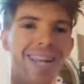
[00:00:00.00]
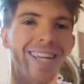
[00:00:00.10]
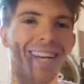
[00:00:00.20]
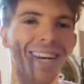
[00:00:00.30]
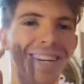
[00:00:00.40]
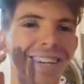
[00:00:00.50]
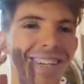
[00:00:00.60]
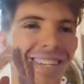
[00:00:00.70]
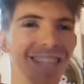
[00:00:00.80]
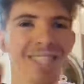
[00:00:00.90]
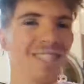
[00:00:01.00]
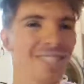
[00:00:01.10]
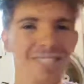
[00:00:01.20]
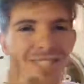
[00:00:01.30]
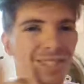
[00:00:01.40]
You know, uh, this,
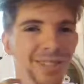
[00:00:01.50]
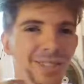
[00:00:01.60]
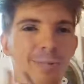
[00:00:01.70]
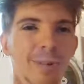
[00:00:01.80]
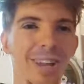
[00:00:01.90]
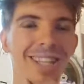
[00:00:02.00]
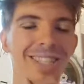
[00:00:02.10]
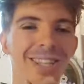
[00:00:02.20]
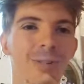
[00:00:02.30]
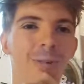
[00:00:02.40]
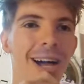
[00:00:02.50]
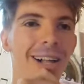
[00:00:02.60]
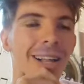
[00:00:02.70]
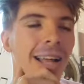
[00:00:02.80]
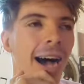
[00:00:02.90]
is working so well.
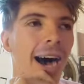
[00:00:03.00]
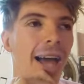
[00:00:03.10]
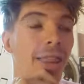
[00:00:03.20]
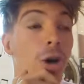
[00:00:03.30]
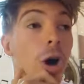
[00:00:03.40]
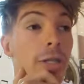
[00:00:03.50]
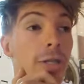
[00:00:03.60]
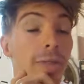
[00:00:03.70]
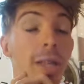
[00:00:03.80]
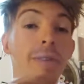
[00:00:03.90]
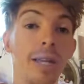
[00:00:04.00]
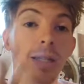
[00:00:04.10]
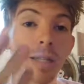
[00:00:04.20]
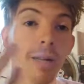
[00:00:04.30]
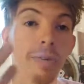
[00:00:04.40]
Uh, the cost of living is
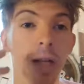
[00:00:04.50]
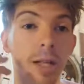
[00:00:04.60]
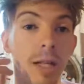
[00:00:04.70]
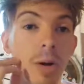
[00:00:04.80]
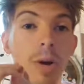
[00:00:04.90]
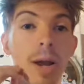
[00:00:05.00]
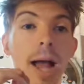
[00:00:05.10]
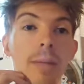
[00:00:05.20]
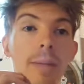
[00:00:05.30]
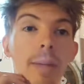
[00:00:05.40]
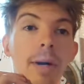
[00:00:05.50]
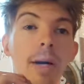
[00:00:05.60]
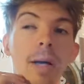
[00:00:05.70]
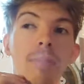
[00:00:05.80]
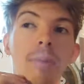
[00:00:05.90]
significantly lower in Alabama,
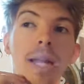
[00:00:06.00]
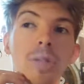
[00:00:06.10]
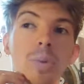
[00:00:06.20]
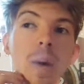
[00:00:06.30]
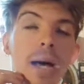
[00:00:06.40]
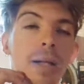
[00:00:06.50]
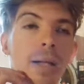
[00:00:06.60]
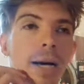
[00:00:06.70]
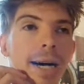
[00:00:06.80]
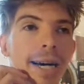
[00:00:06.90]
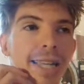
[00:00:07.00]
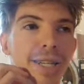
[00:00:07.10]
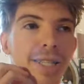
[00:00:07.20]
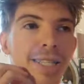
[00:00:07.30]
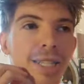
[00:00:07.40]
but as well, uh,
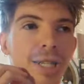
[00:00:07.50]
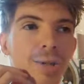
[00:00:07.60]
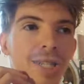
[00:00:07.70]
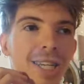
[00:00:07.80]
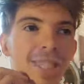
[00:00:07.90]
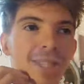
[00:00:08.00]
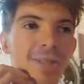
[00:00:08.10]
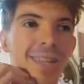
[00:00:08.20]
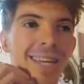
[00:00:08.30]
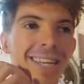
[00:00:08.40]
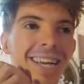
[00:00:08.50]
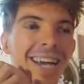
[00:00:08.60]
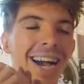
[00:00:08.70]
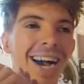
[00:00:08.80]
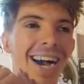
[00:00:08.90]
there's this huge issue that
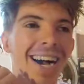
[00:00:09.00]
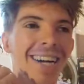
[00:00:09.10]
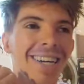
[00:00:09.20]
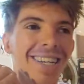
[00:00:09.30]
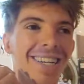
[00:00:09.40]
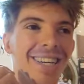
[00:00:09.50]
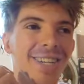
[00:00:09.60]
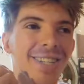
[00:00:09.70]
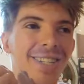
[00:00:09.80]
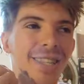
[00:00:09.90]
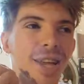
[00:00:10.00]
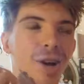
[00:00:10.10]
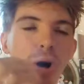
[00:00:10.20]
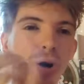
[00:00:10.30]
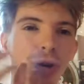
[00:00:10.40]
uh, you know there
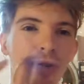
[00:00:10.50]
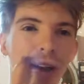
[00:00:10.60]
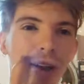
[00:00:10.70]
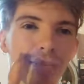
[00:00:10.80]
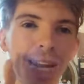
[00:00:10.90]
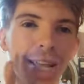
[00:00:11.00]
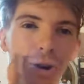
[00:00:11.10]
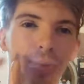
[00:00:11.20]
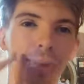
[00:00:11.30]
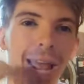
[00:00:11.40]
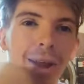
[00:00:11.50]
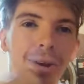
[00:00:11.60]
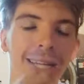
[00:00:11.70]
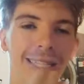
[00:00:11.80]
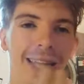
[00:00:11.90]
aren't very many urban
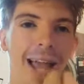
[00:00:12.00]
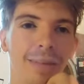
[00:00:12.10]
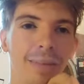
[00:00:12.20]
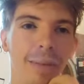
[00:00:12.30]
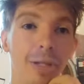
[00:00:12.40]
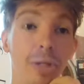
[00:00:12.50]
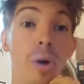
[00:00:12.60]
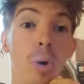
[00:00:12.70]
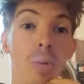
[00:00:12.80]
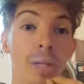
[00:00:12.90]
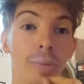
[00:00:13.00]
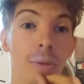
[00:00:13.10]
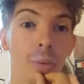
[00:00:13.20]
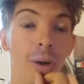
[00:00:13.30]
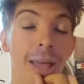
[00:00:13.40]
areas in Alabama, so the homeless
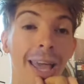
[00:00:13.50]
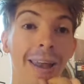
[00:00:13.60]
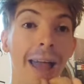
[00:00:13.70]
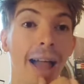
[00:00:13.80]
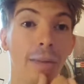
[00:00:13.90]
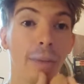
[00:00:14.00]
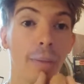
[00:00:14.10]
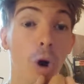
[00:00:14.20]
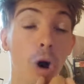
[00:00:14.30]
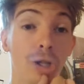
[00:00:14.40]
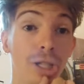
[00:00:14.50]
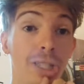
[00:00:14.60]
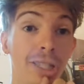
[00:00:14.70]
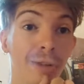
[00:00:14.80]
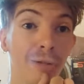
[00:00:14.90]
people in Alabama are just
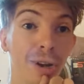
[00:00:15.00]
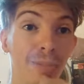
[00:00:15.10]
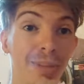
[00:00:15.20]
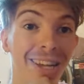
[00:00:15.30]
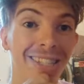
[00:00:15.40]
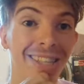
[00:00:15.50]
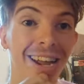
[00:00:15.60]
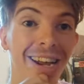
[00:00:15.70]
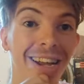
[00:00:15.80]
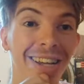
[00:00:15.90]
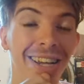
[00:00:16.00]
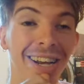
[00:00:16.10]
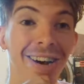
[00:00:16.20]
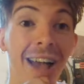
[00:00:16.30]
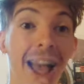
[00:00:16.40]
suffering because they're you
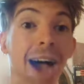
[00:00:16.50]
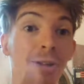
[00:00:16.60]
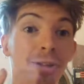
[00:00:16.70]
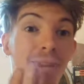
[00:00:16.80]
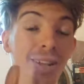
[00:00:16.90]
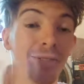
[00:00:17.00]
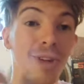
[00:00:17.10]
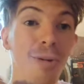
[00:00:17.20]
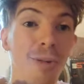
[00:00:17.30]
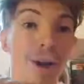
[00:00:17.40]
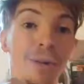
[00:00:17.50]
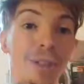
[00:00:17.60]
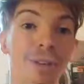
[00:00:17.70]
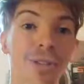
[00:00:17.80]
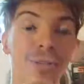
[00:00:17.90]
know out in the middle of nowhere with no
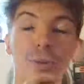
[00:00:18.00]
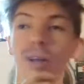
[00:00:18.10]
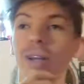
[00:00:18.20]
support.